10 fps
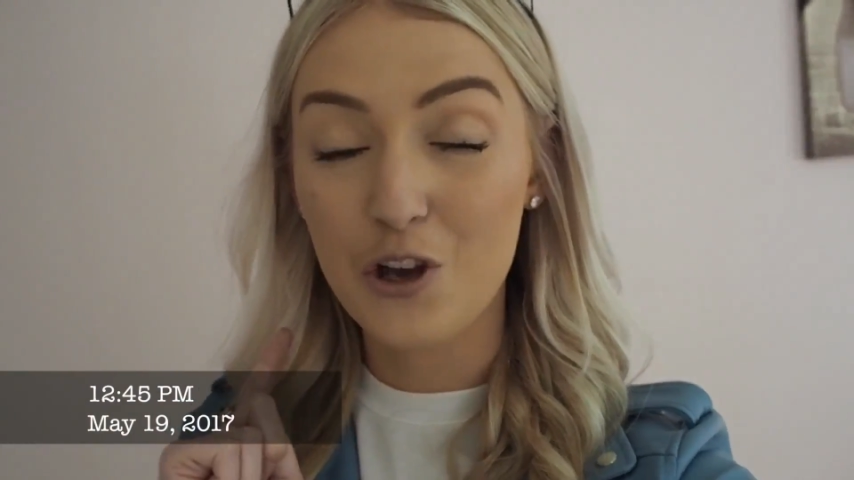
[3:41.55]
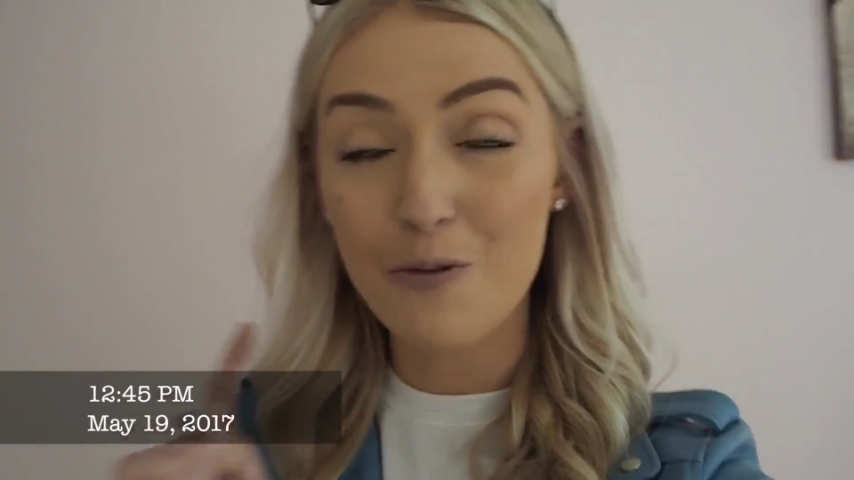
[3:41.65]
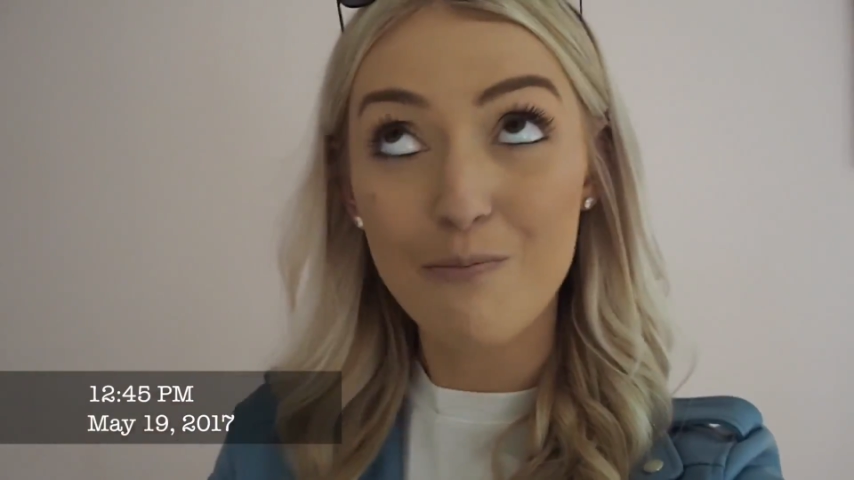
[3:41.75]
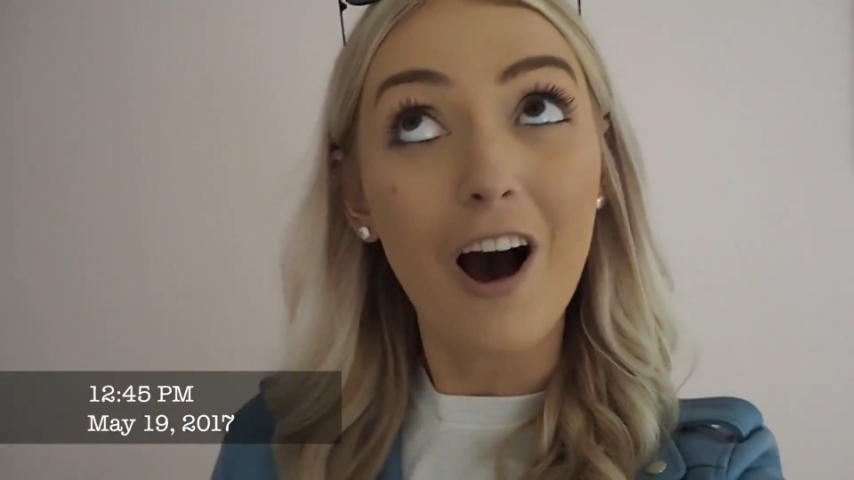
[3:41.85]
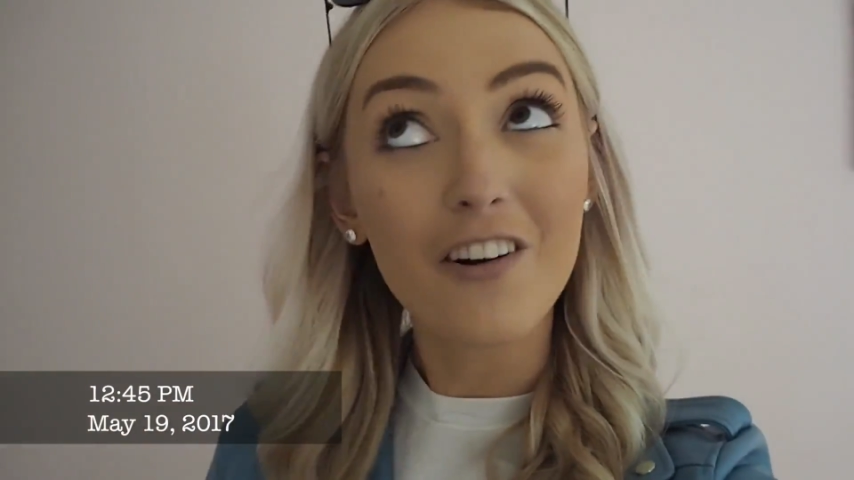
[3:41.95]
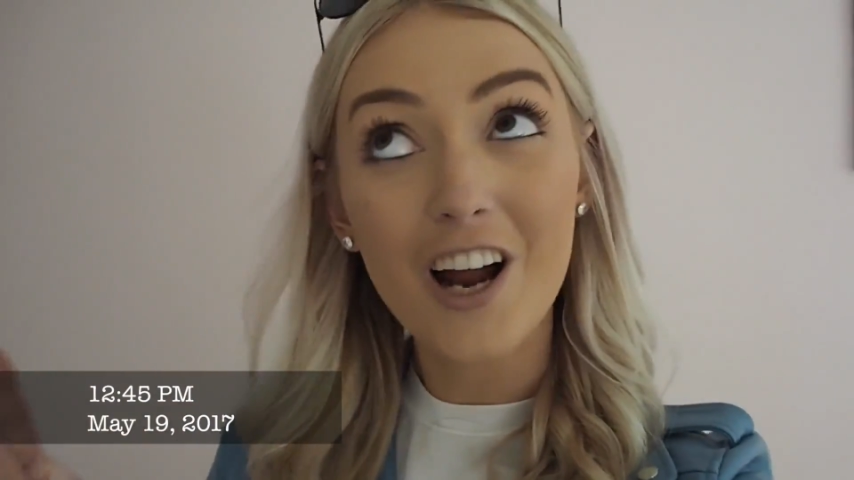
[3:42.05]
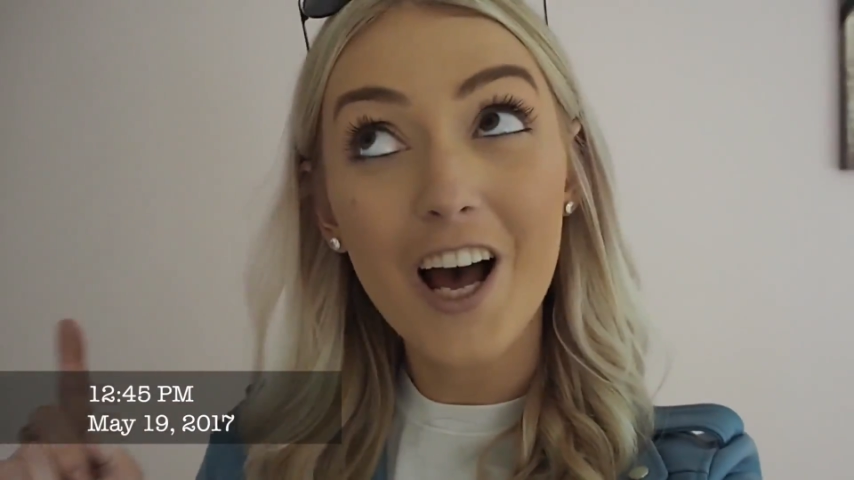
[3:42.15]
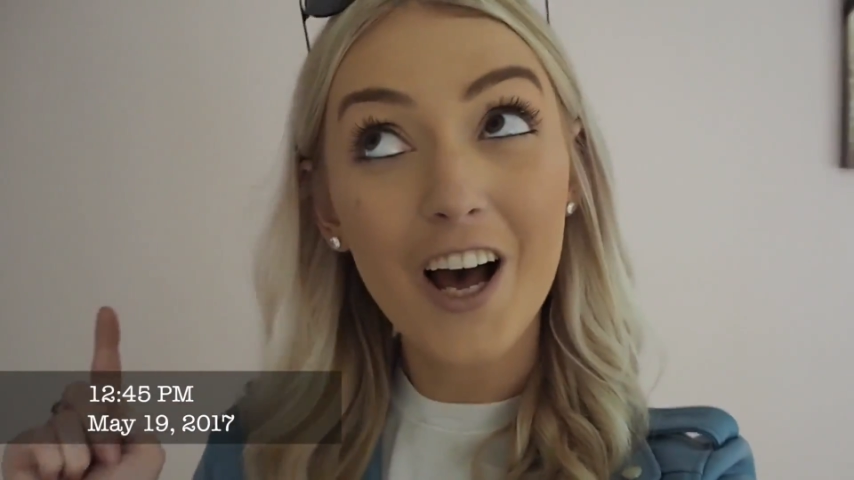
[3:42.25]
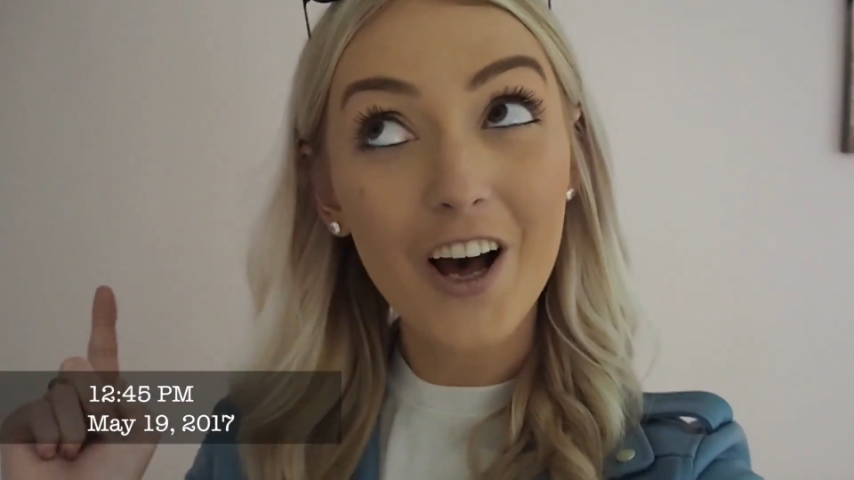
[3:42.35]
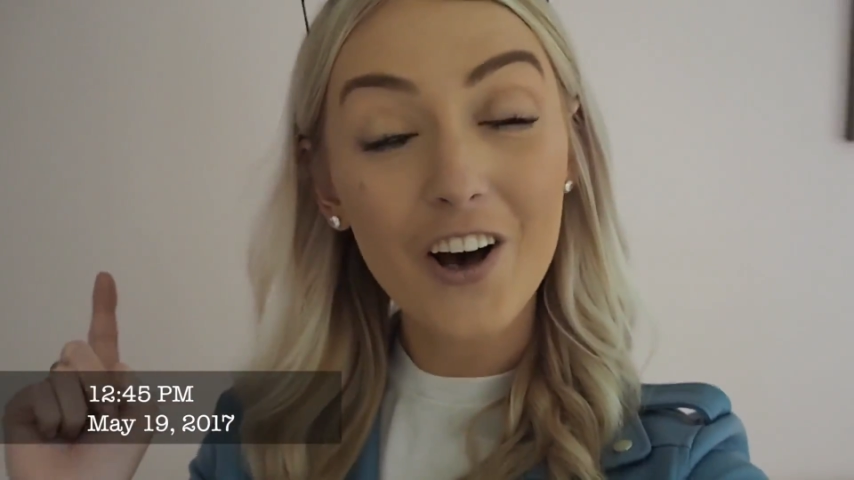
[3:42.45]

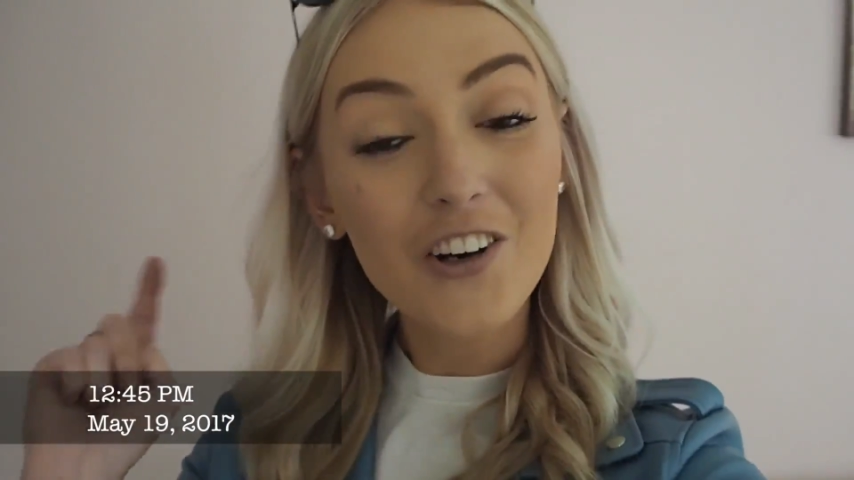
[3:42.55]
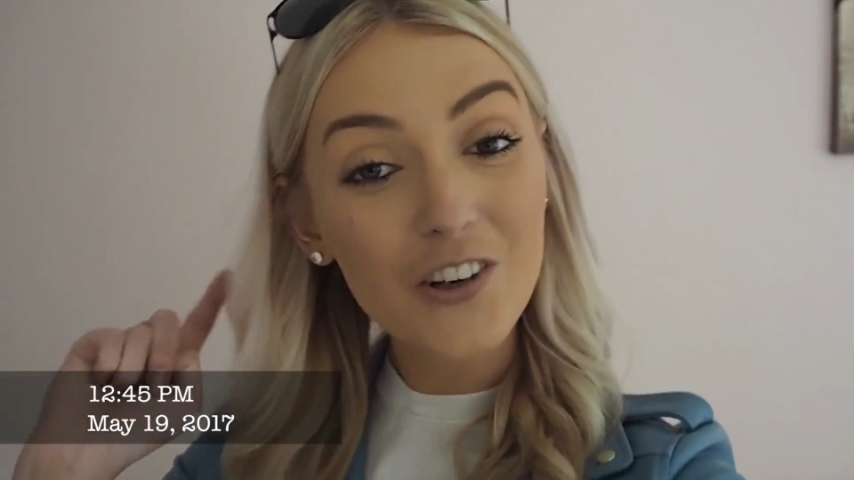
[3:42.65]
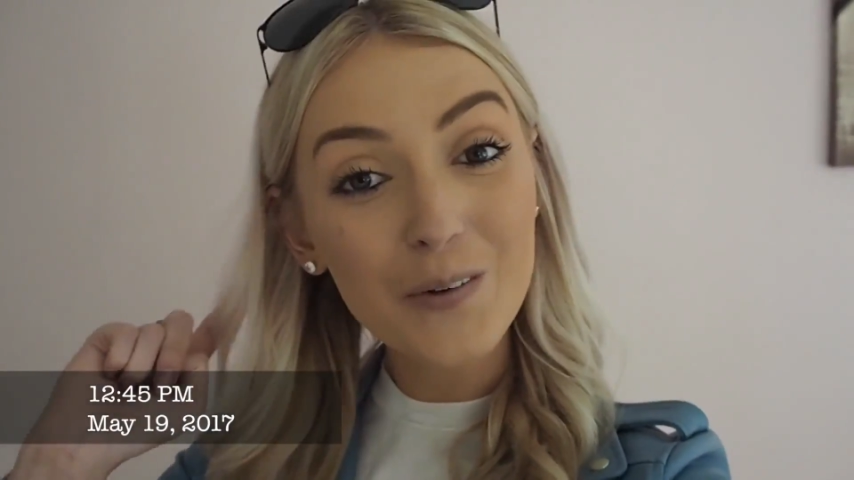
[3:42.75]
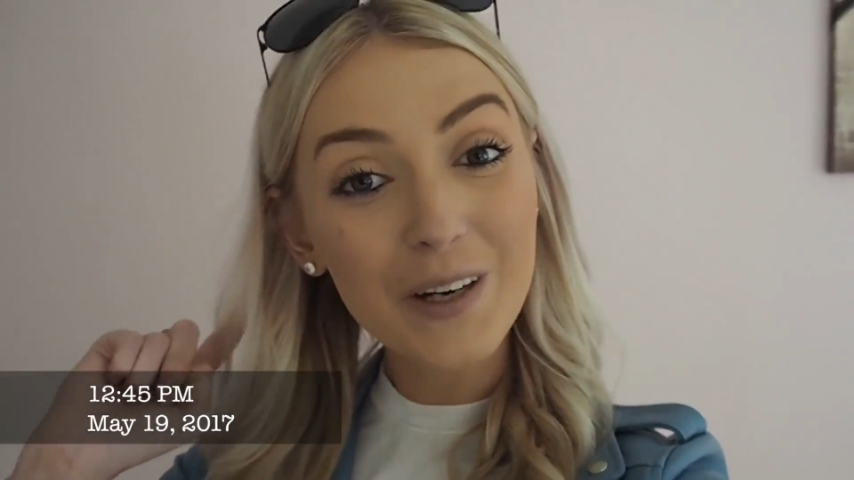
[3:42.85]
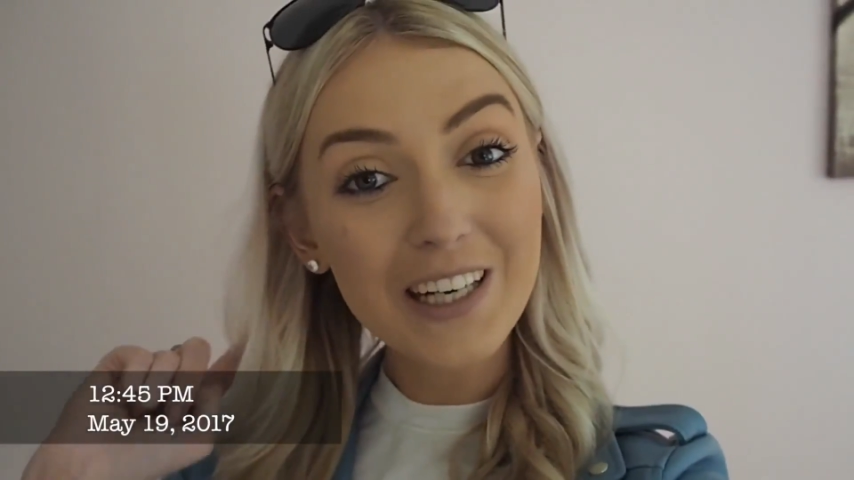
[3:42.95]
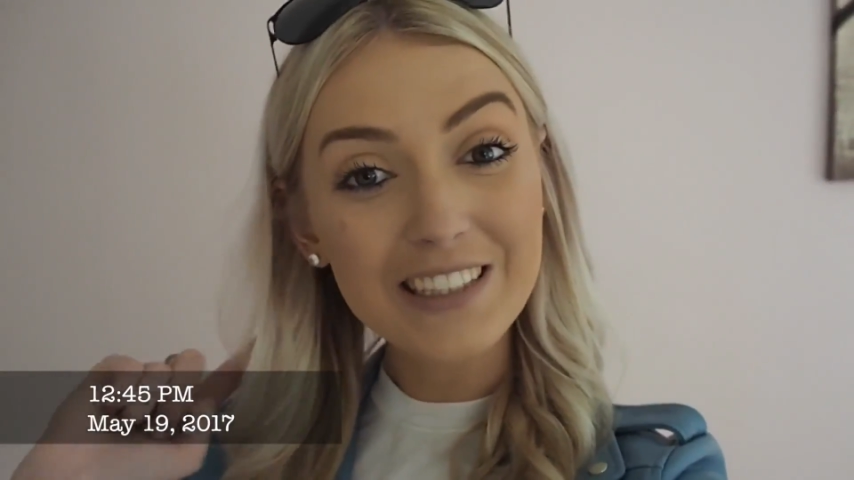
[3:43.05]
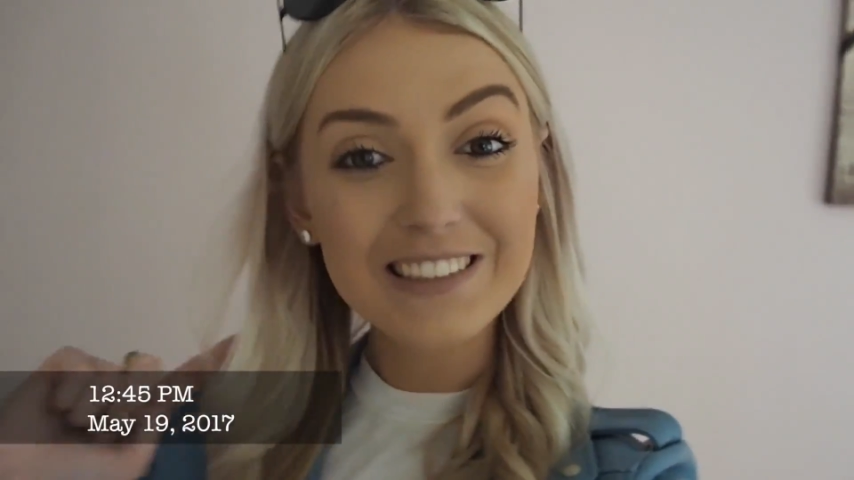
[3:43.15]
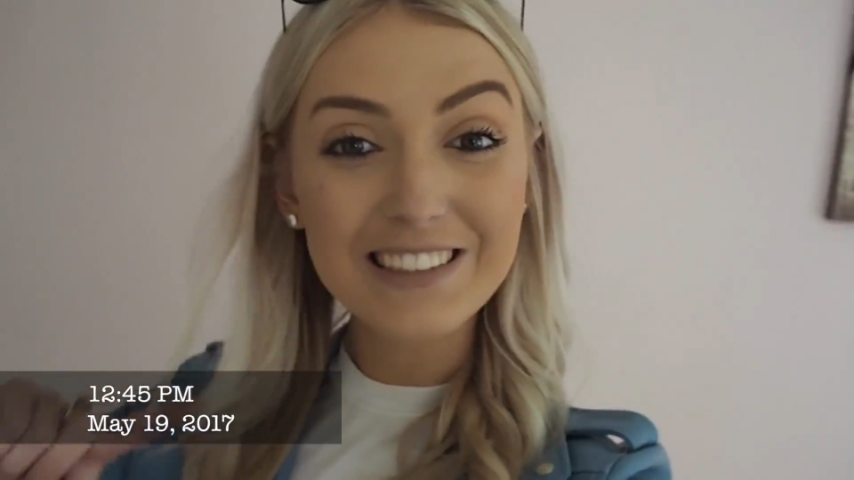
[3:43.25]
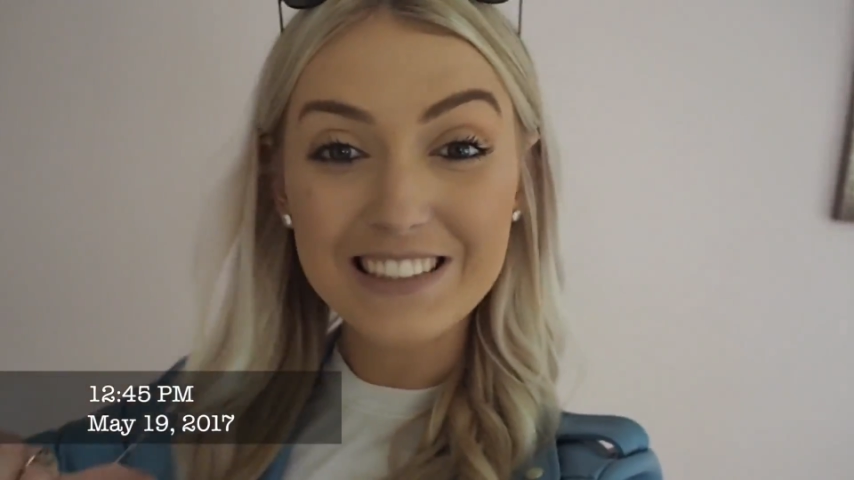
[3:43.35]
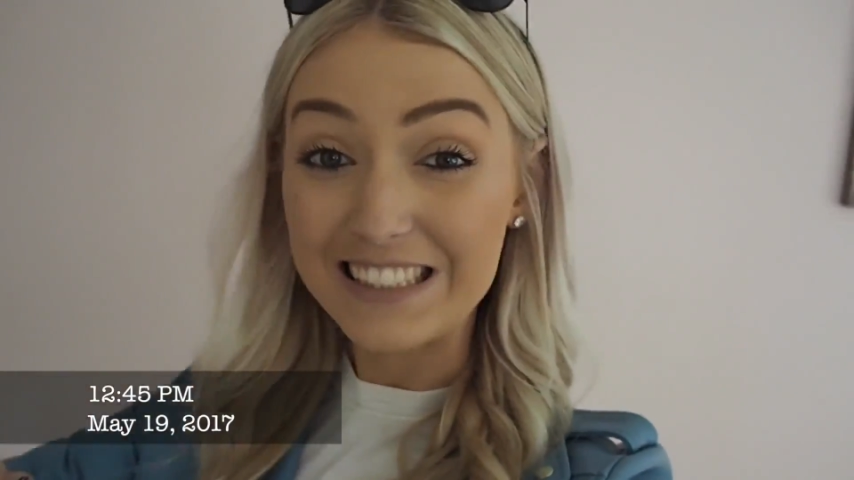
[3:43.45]
tomorrow.
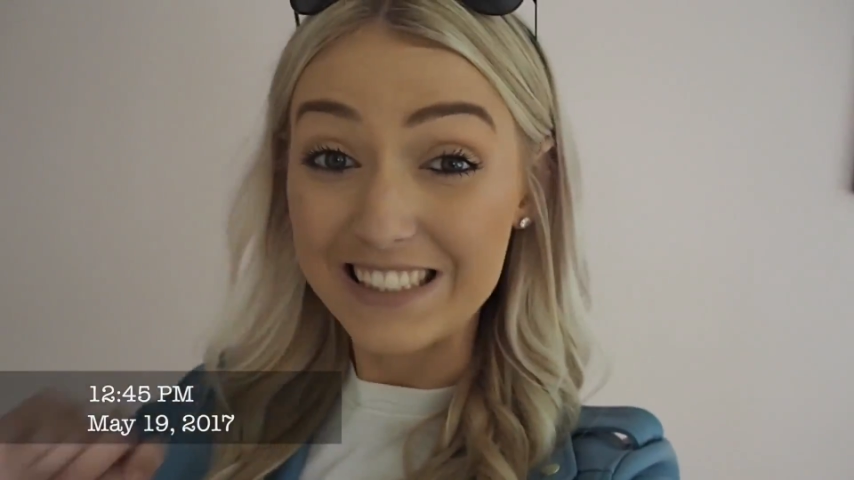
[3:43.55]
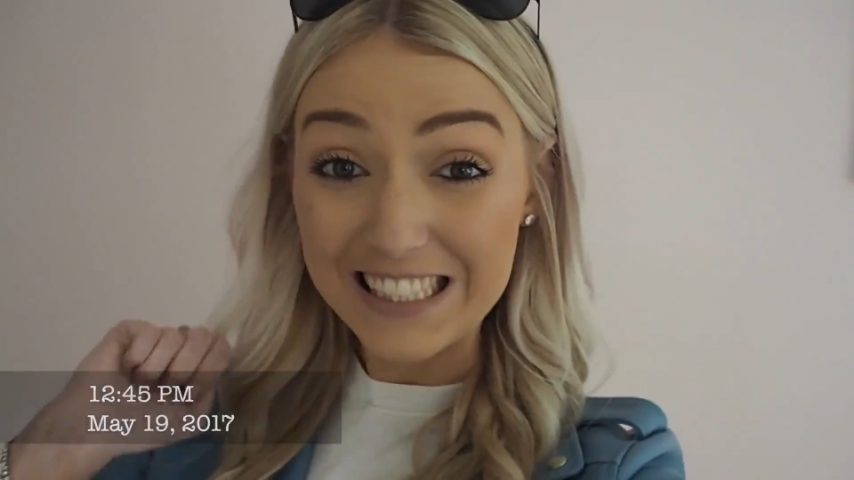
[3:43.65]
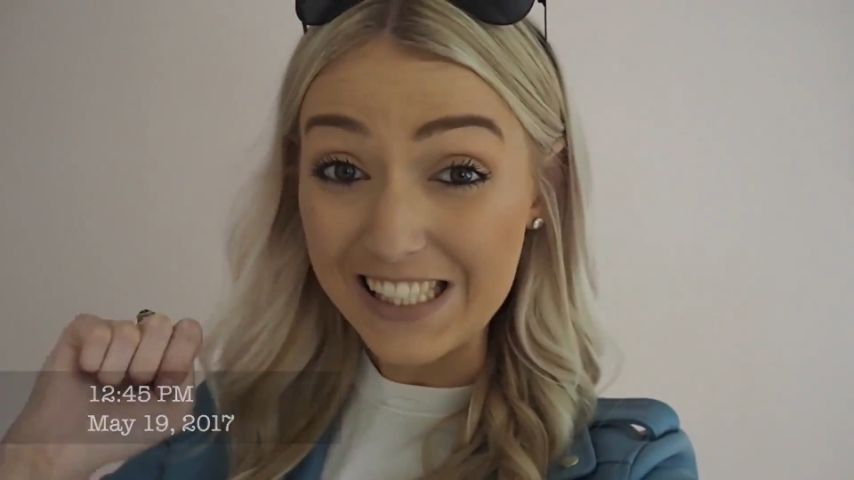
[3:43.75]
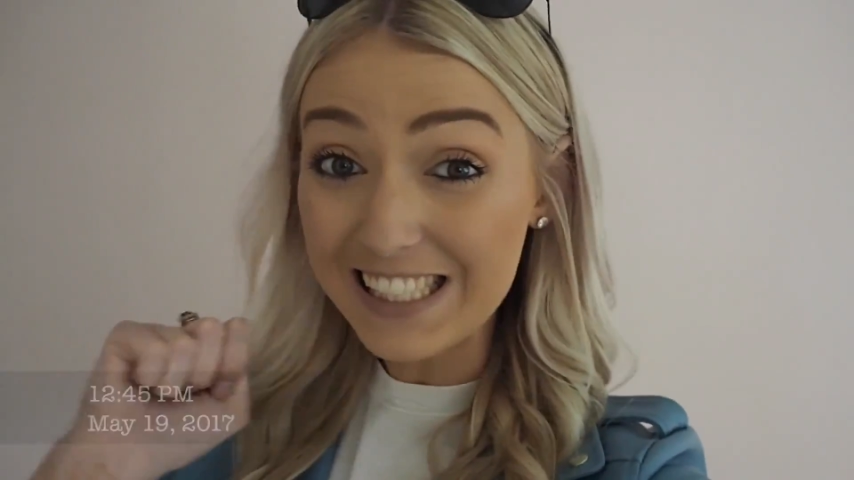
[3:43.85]
So